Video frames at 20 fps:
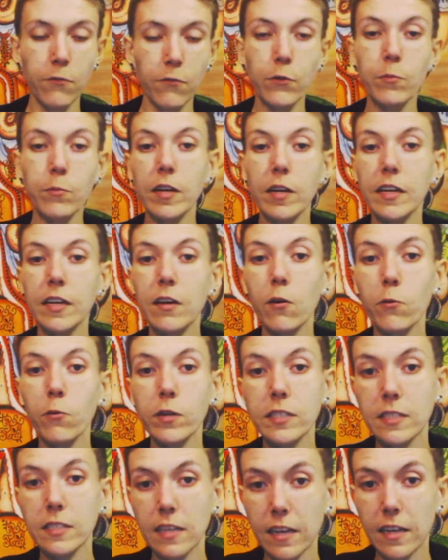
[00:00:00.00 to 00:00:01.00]
Everybody
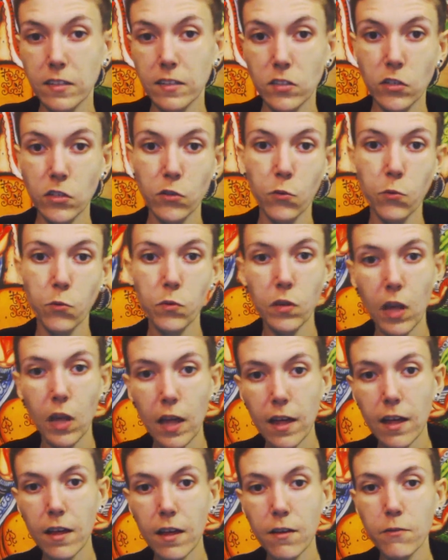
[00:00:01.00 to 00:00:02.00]
always says,
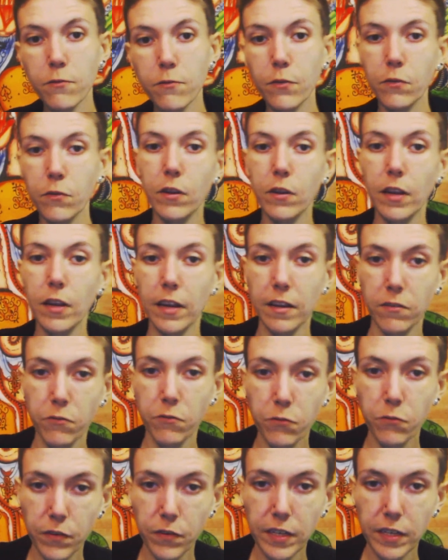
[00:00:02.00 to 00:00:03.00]
love
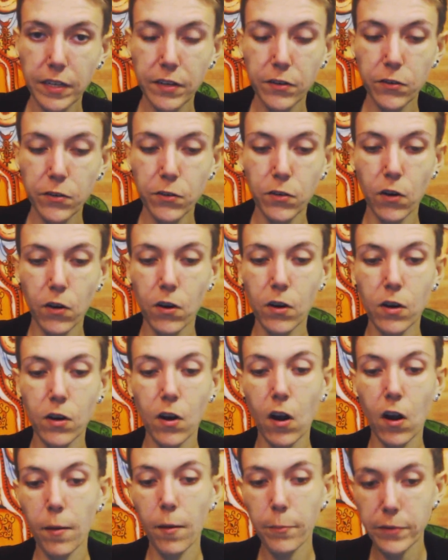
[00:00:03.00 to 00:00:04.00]
and fear
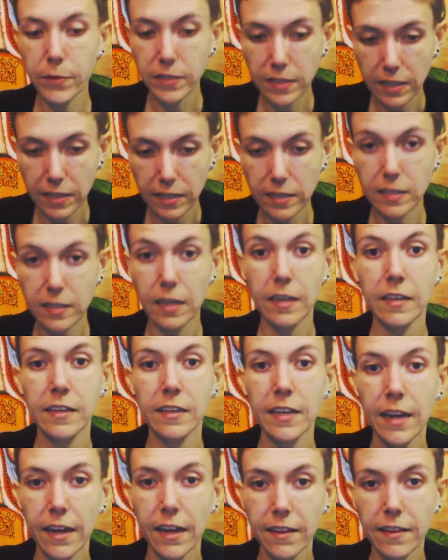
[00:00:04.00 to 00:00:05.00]
are opposites.
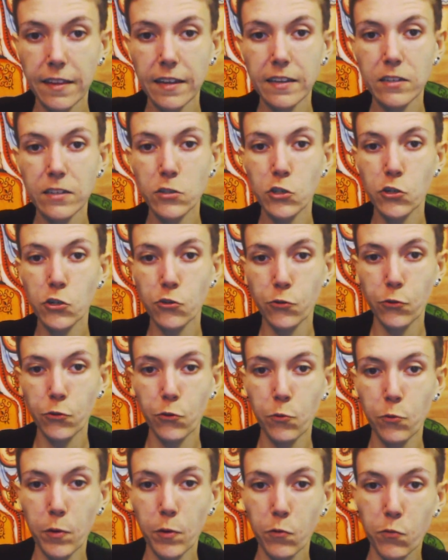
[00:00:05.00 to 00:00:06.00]
And yeah, that is
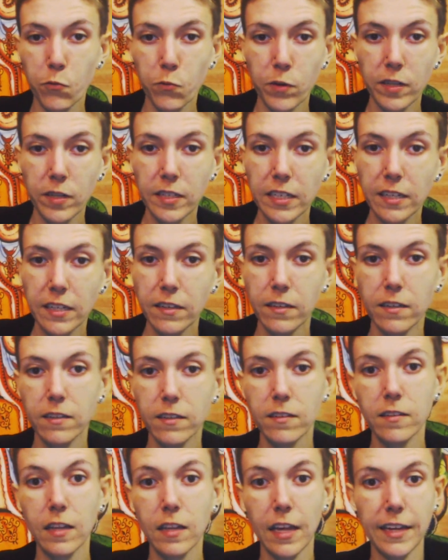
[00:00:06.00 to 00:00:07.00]
true. But really,
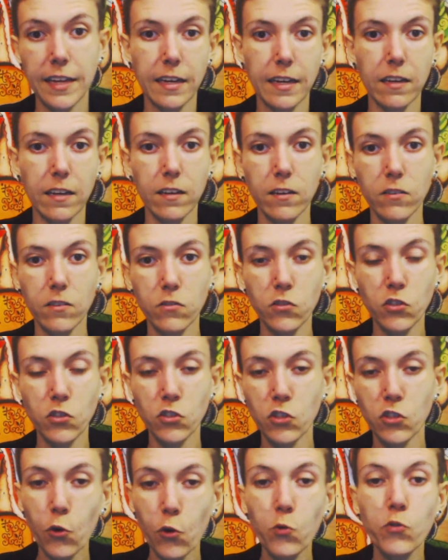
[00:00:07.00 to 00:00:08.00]
like,
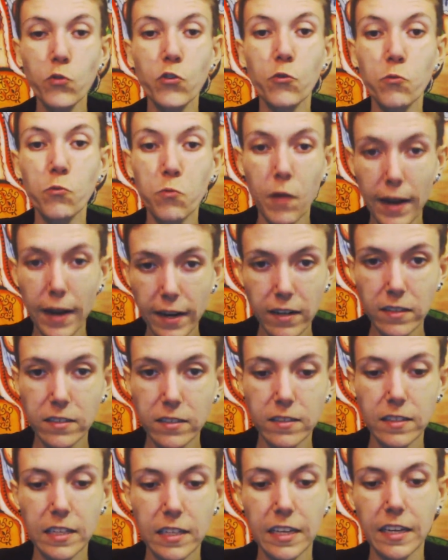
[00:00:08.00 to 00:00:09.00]
so
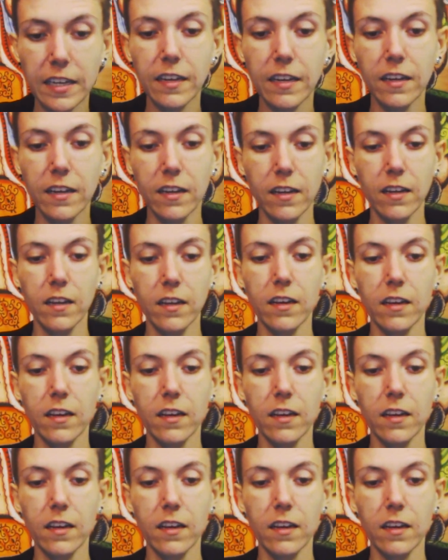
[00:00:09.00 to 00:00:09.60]
directly,